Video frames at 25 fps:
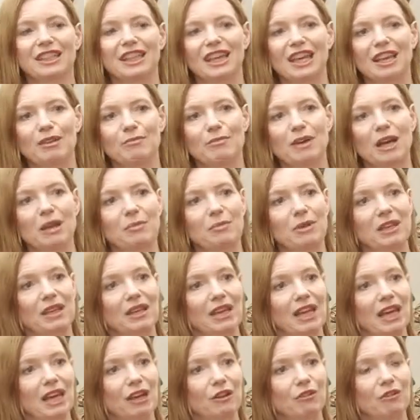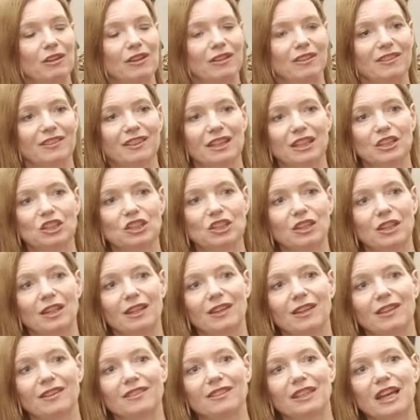It might be in areas such
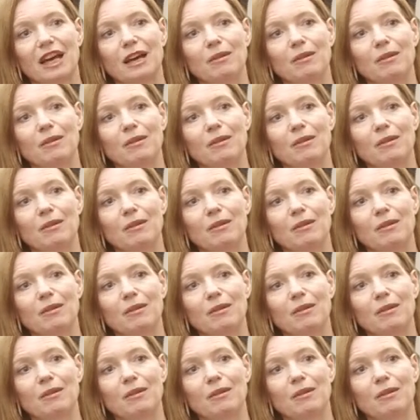as